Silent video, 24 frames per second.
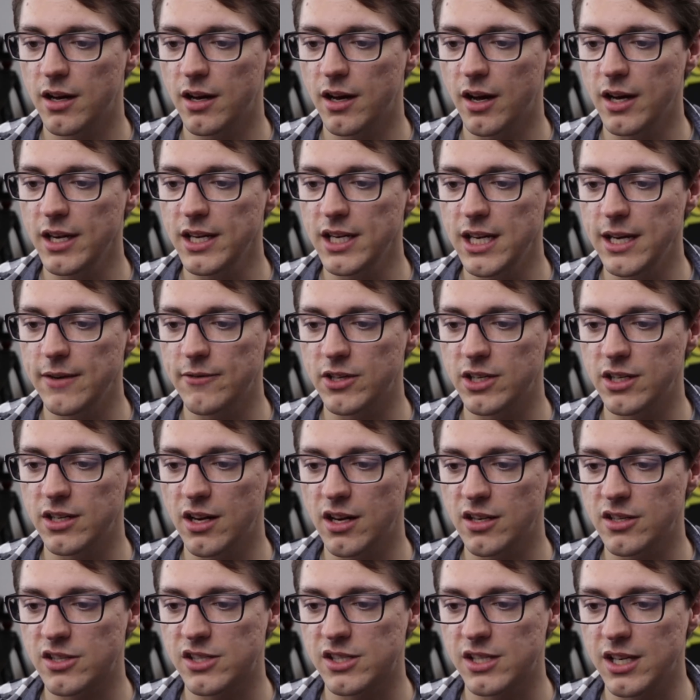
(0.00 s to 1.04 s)
I even
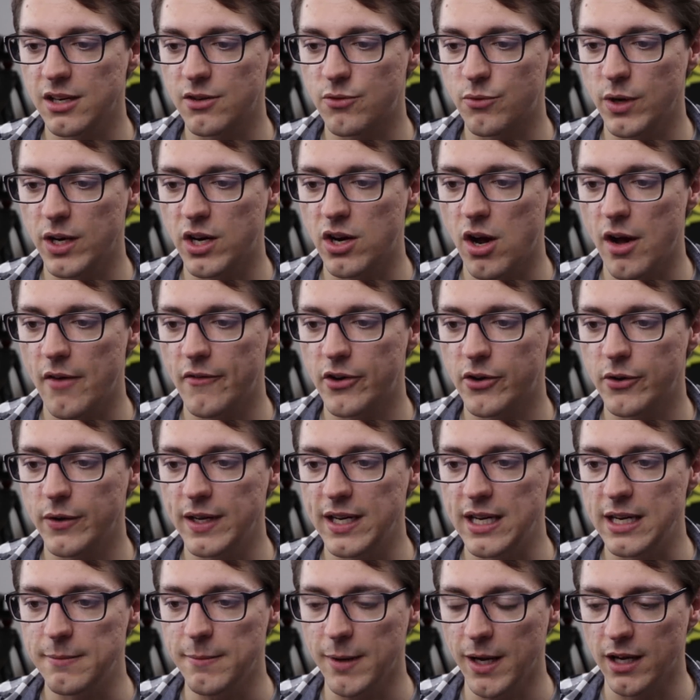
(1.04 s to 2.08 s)
not set recovery
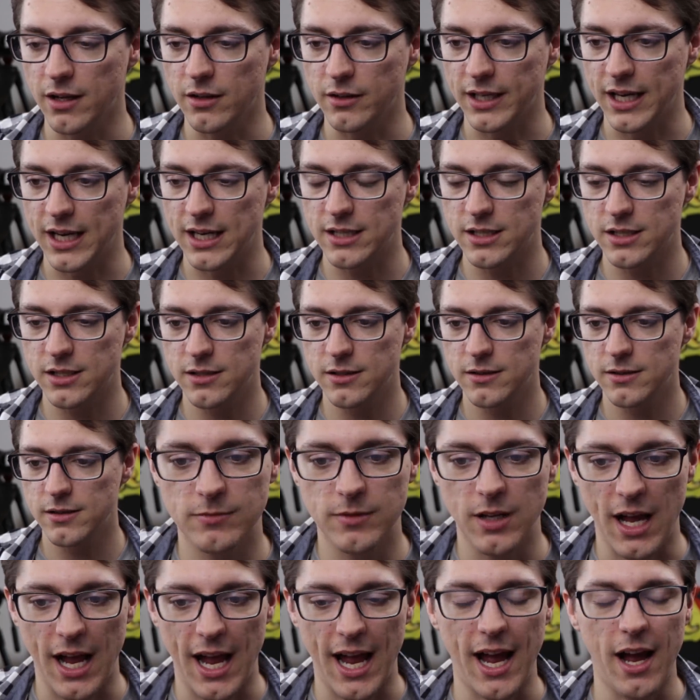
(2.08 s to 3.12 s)
email yet.
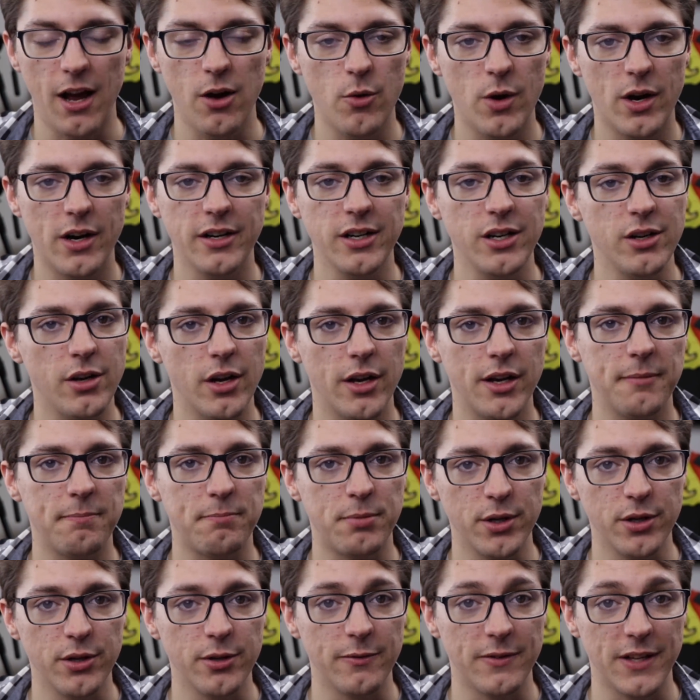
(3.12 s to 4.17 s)
How are you gonna
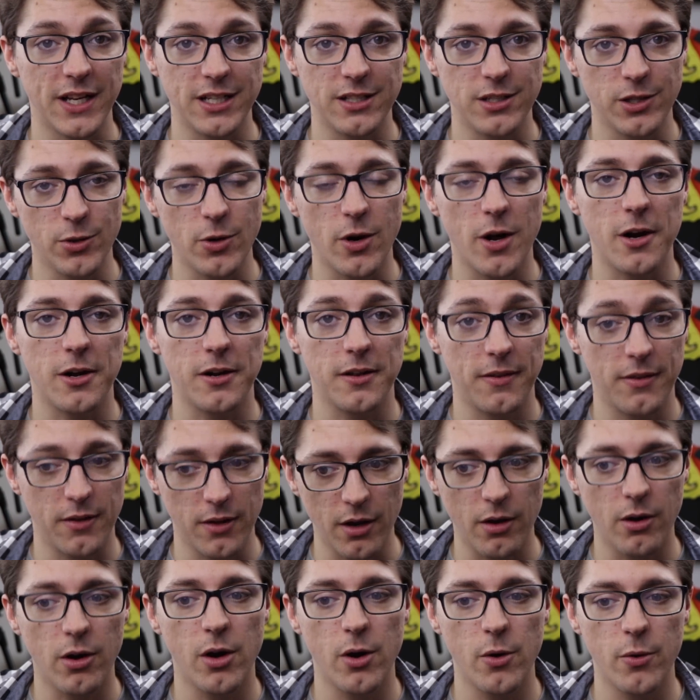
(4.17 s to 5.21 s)
prove that you are
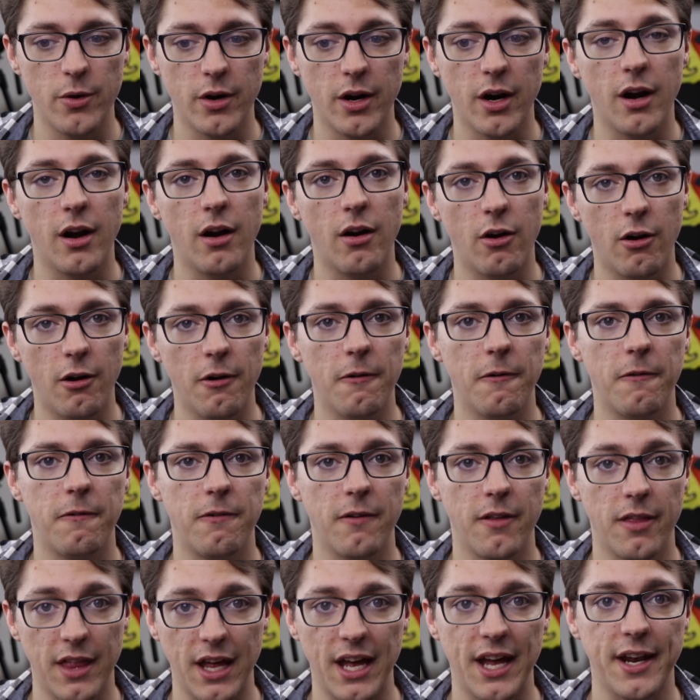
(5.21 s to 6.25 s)
the owner of
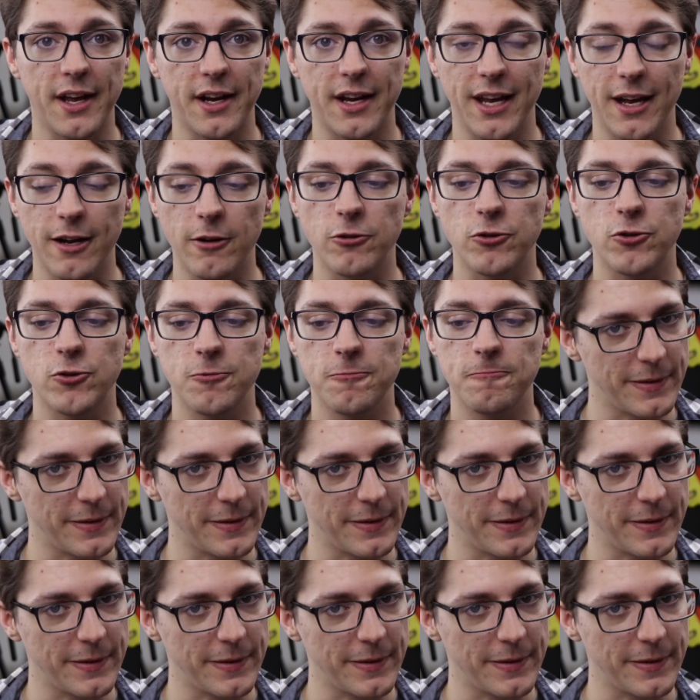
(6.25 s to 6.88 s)
that account?